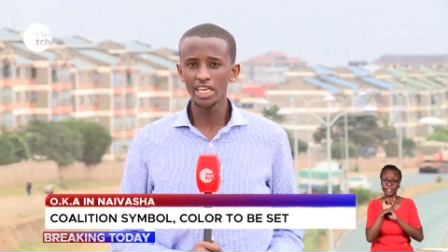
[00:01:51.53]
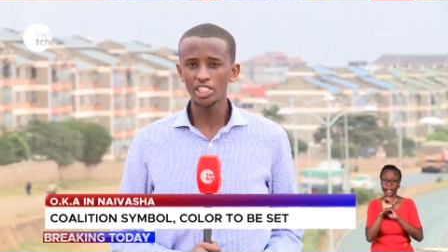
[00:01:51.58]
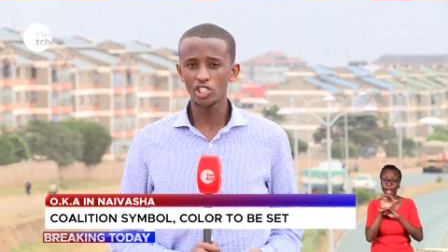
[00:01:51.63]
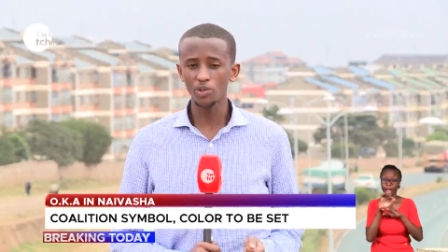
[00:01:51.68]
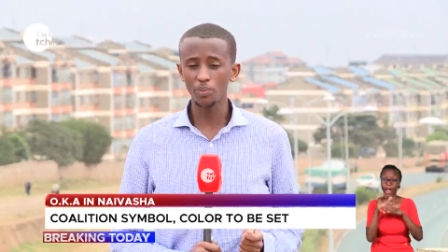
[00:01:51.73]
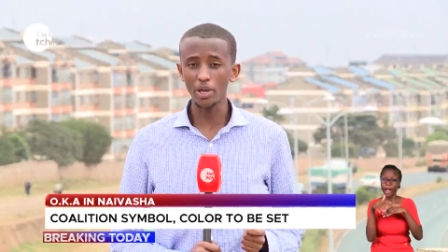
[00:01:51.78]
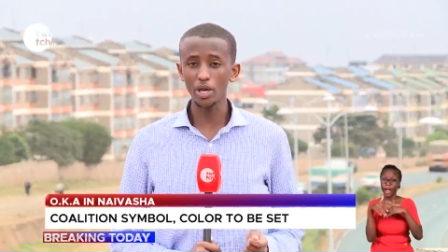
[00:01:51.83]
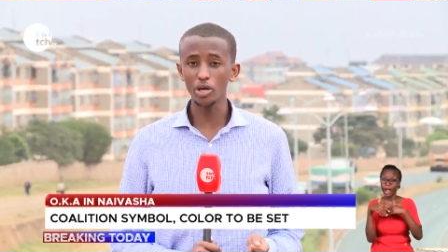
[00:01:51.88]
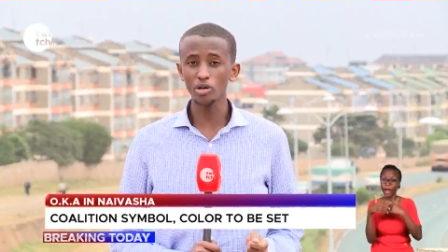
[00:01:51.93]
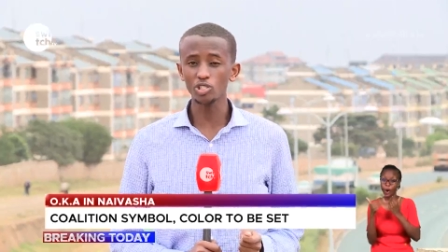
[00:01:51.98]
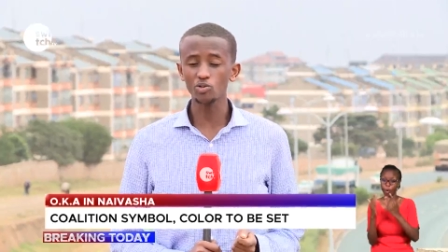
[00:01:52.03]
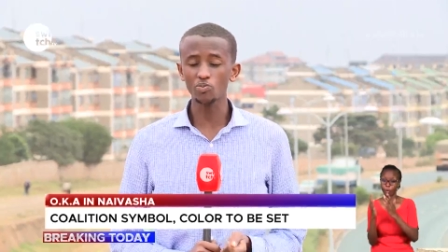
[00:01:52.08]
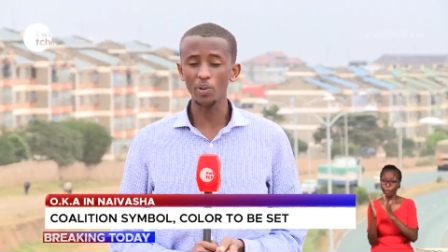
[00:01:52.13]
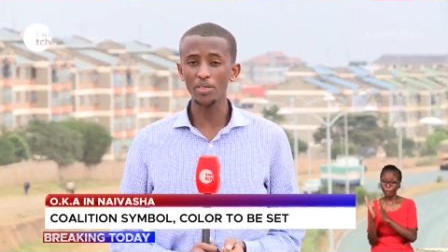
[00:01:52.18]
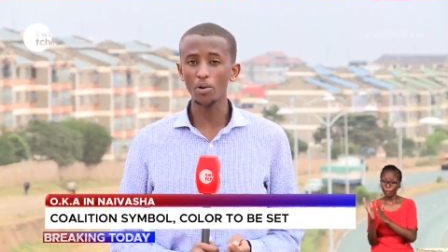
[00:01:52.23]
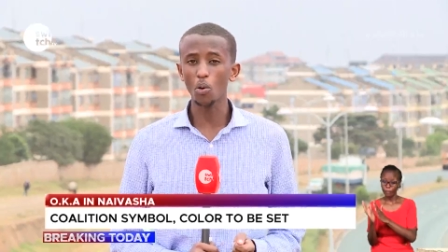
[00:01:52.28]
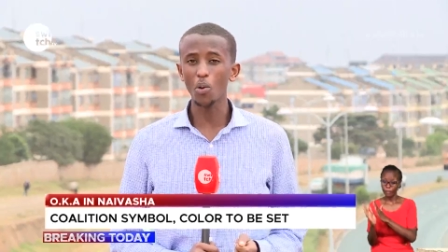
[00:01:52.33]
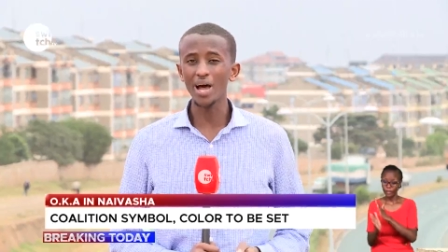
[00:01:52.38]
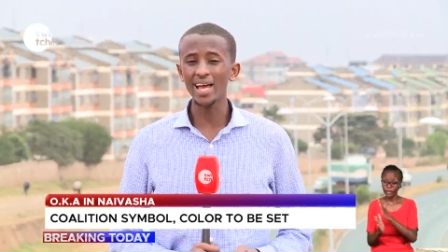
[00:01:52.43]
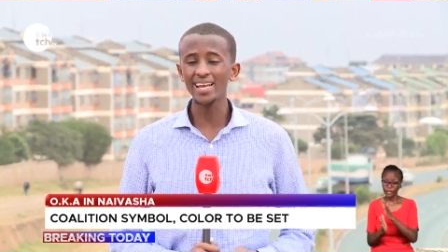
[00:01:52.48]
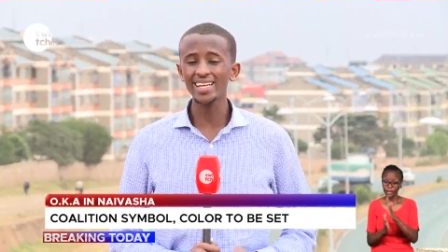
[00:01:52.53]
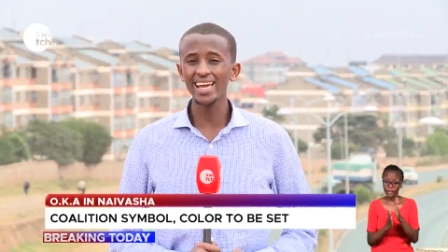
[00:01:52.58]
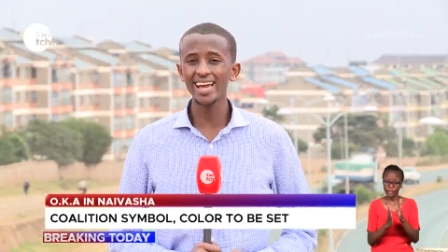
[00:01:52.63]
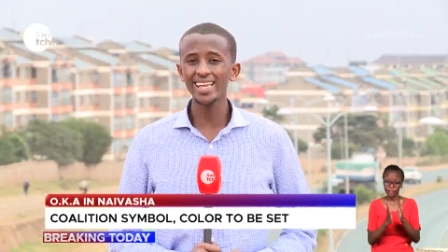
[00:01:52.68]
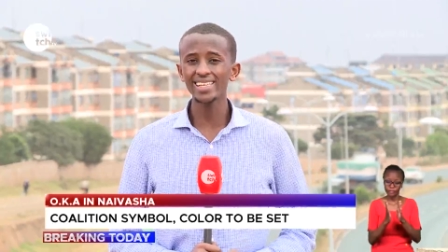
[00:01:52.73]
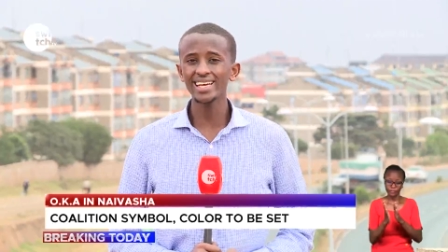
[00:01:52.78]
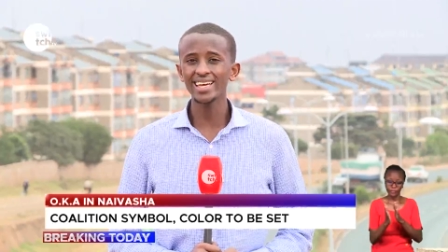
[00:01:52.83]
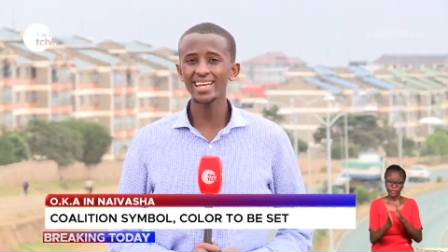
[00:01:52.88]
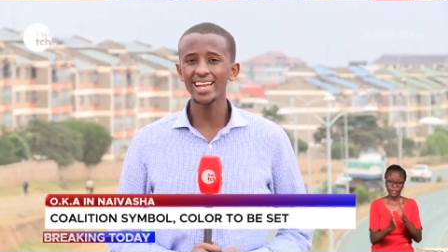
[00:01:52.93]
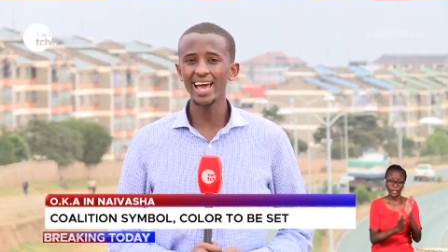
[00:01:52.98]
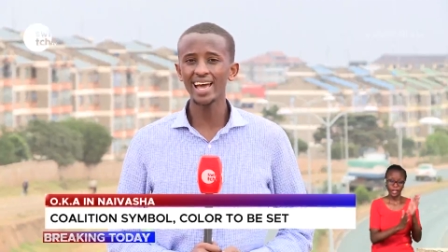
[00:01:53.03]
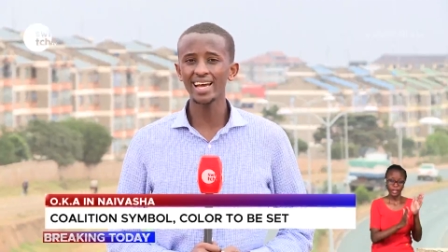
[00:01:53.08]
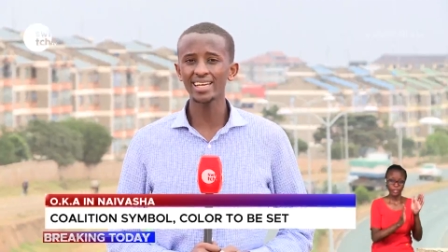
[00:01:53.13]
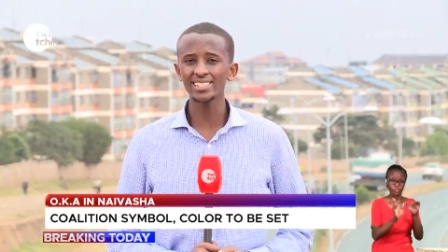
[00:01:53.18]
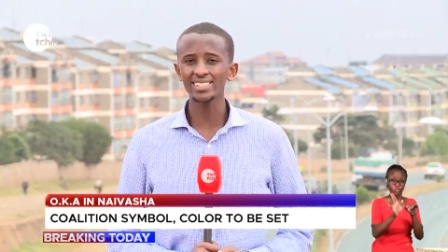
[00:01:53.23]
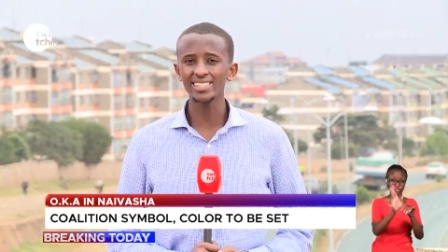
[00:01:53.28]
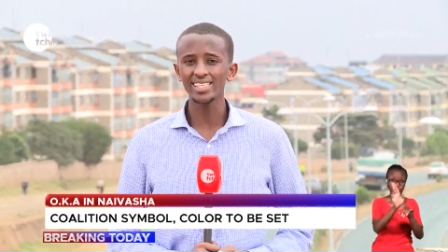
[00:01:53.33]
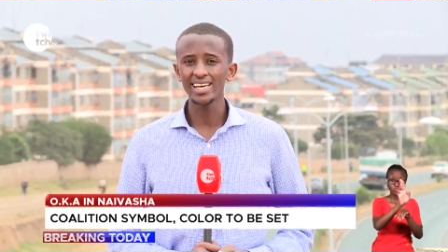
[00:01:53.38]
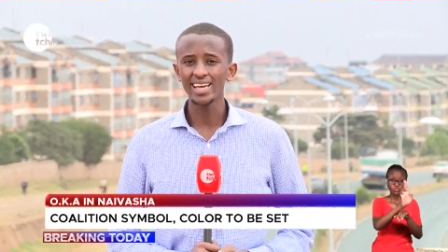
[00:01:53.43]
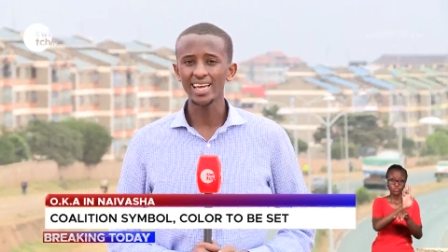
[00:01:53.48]
to be used by the One Kenya
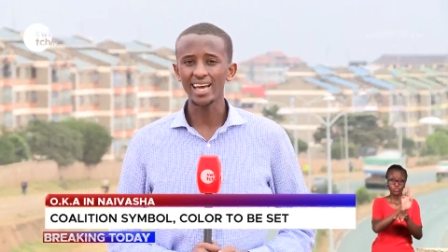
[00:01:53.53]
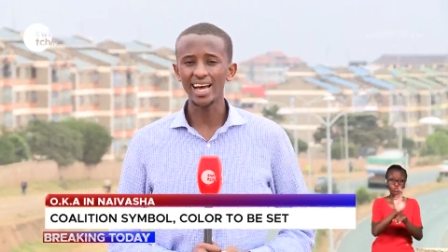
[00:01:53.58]
Alliance